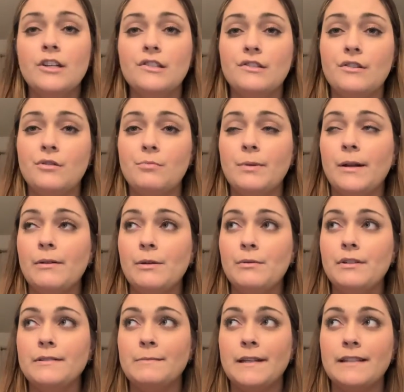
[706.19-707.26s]
So probably
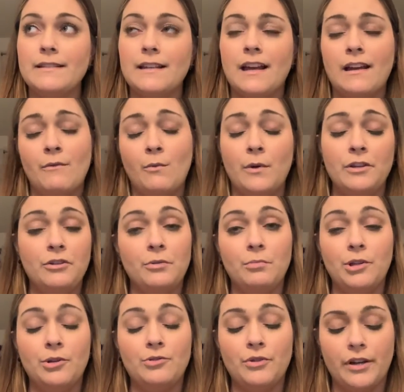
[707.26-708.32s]
works best when you're
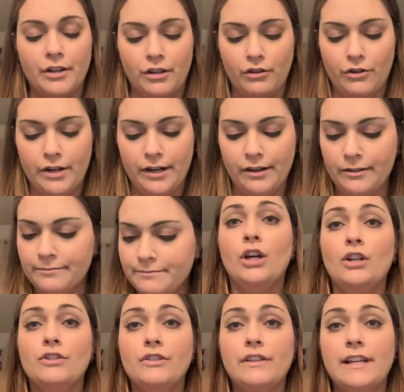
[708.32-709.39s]
blow drying your hair.
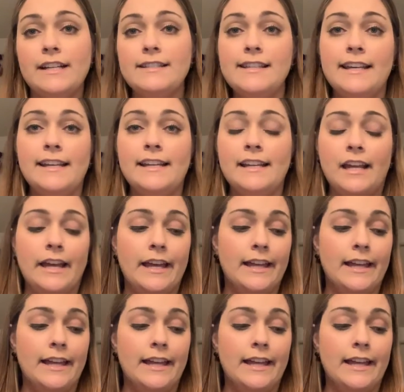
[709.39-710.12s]
So that's it.